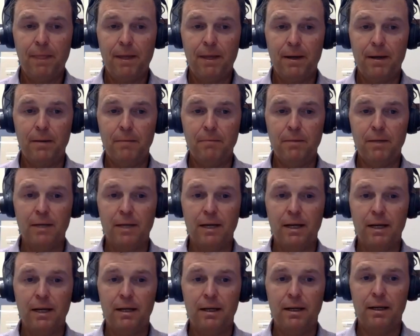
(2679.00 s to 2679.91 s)
Um,
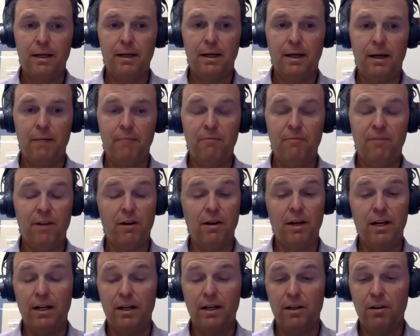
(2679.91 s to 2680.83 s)
and I'm
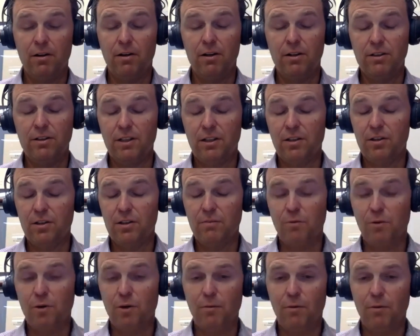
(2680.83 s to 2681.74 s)
very encouraged that
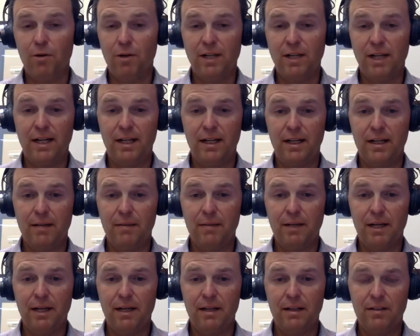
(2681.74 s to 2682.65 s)
there's more and more data
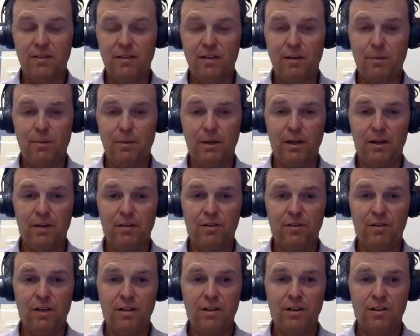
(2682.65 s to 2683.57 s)
coming out that's helping
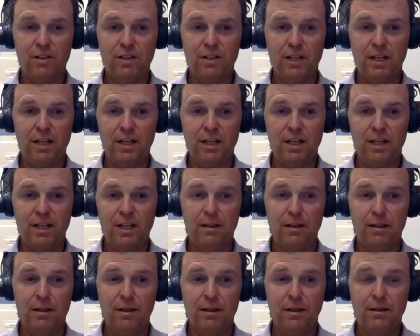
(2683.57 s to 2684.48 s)
us to
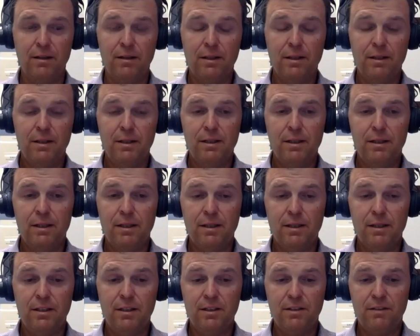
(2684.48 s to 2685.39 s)
understand uh,
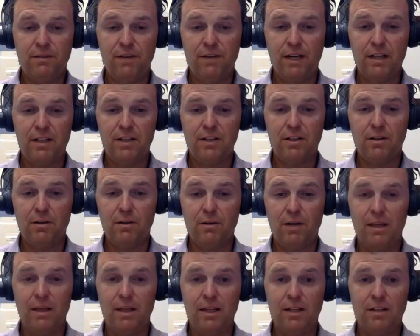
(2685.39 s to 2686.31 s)
uh, these effects. So
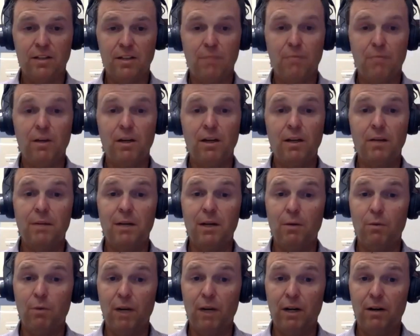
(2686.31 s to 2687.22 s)
I think it's something we need to
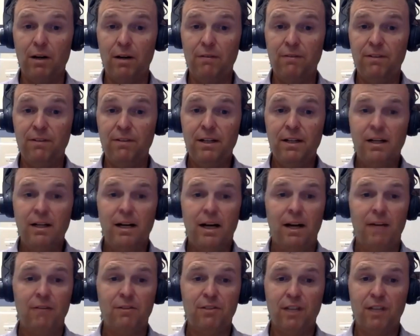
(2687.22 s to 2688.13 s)
be aware of.
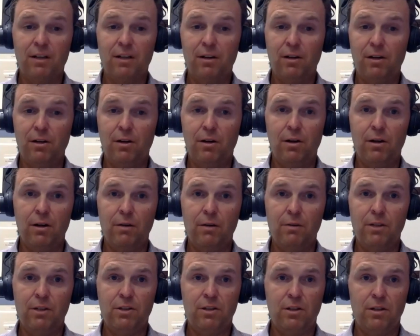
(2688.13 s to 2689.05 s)
I've said all
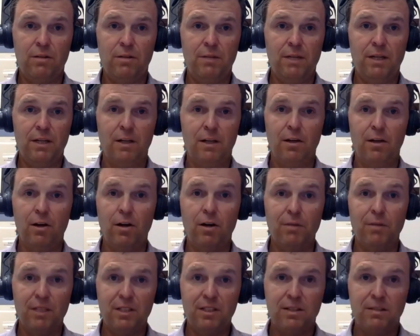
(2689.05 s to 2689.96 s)
along we shouldn't be an
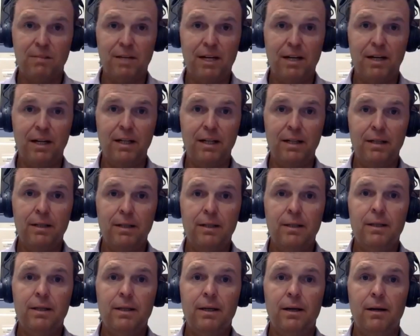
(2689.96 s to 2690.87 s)
alarmist about it,
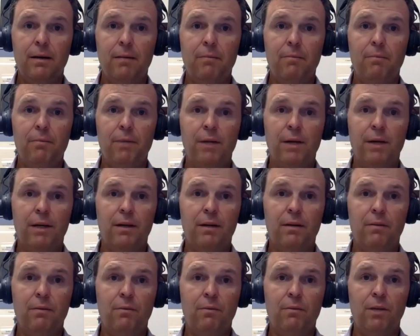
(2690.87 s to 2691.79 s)
um, but
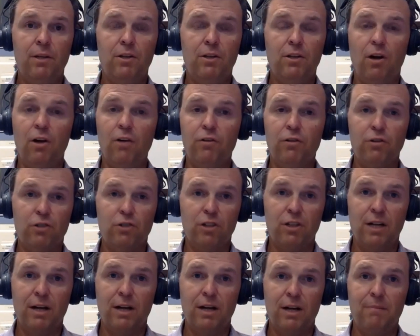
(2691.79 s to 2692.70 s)
we also
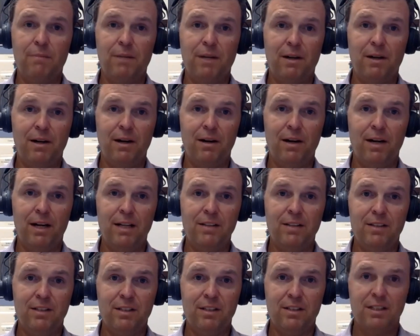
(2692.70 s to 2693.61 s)
should not bury our
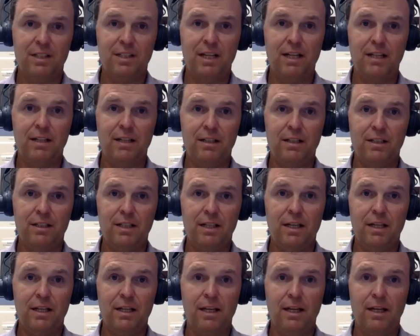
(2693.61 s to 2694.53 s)
heads in the sand and
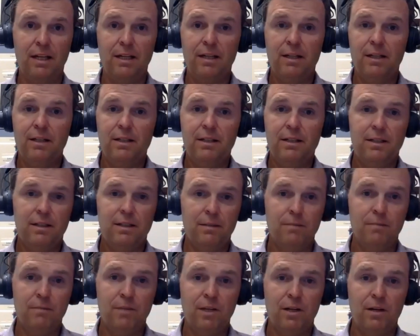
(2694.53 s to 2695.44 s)
say that
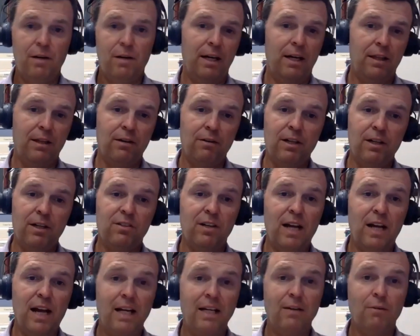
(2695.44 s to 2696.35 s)
um, you know, hey, there
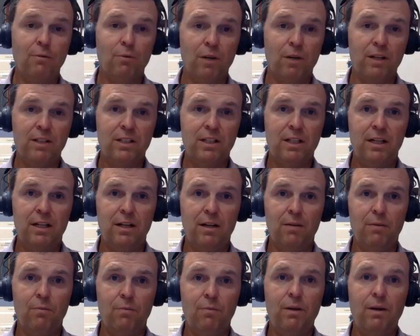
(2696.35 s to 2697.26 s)
isn't any risk
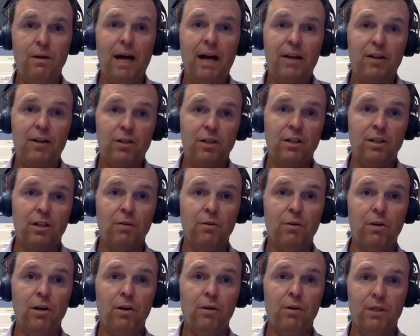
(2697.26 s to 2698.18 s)
here. We actually
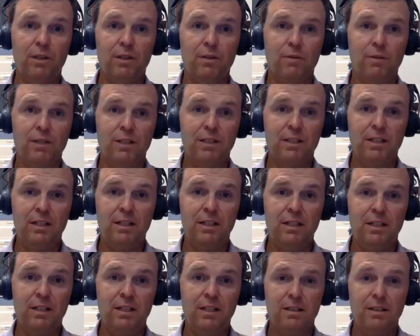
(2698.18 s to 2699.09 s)
don't know what the risk
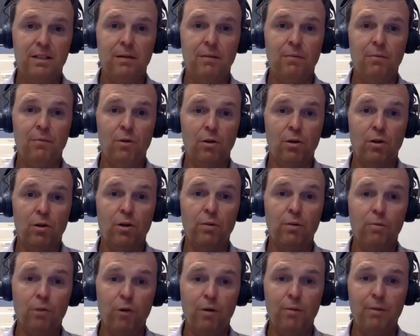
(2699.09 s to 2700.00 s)
is. Um, we'll
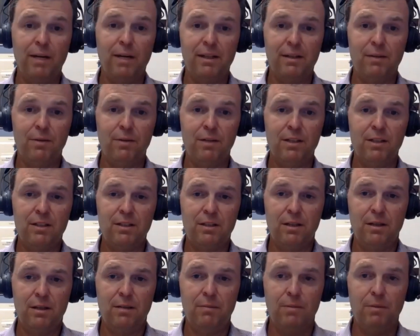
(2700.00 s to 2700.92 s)
learn more about the
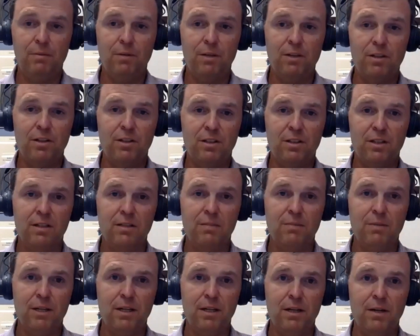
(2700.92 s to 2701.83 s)
risk, uh, but we just need
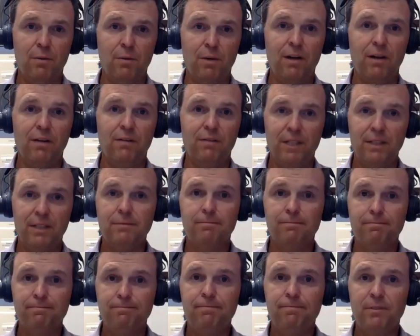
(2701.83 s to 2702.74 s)
to be aware of it.
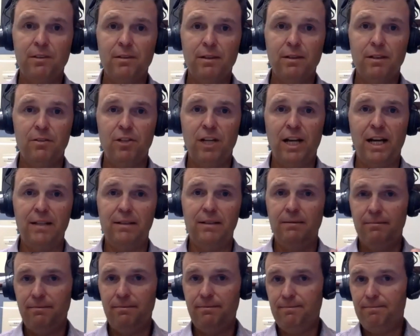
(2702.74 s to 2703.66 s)
Chad?